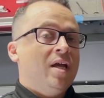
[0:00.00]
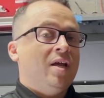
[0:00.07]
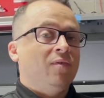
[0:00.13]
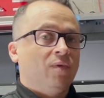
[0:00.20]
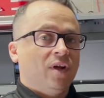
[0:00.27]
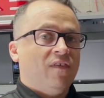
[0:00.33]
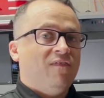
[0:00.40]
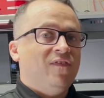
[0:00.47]
And
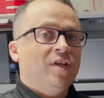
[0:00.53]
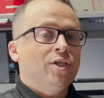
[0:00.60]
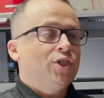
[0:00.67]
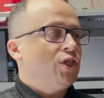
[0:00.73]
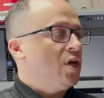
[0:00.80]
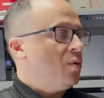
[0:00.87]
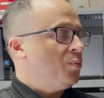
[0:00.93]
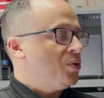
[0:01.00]
we're gonna finish
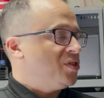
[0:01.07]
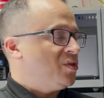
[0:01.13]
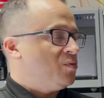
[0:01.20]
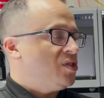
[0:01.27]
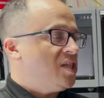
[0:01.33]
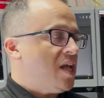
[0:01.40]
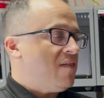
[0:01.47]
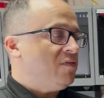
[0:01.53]
it up with some
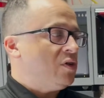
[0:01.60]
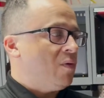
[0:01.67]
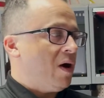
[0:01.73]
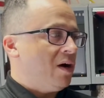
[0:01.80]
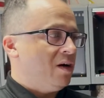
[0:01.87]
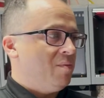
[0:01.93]
safety wire